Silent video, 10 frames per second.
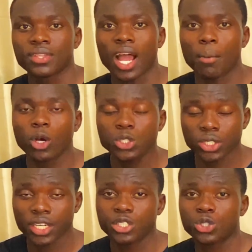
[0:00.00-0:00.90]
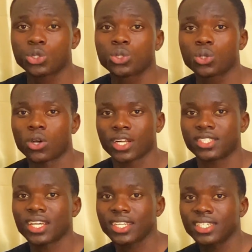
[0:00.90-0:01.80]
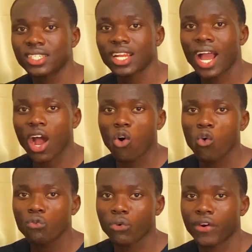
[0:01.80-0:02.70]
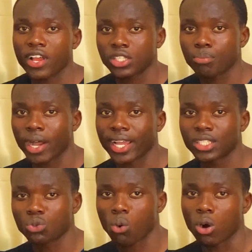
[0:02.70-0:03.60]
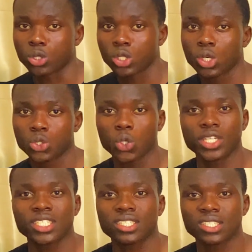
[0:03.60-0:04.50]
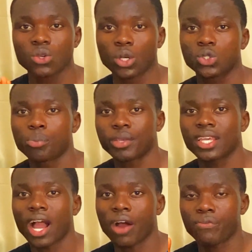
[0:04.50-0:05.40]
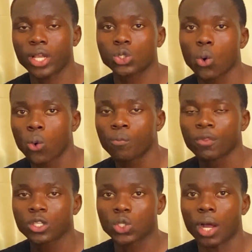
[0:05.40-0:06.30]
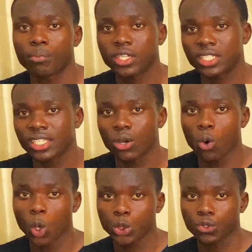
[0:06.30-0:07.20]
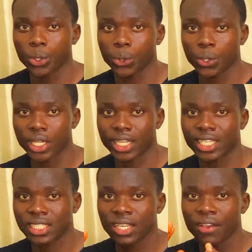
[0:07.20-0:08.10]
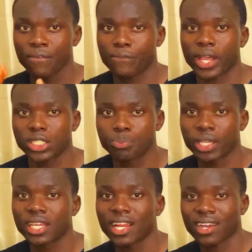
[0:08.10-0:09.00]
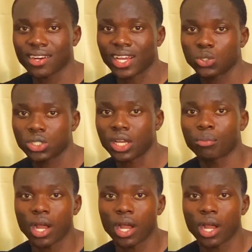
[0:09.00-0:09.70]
I'm going to take you through understanding how forex market works. So this is going to be our first goal. So I'm listing the goals for you in this first beginner class which I'm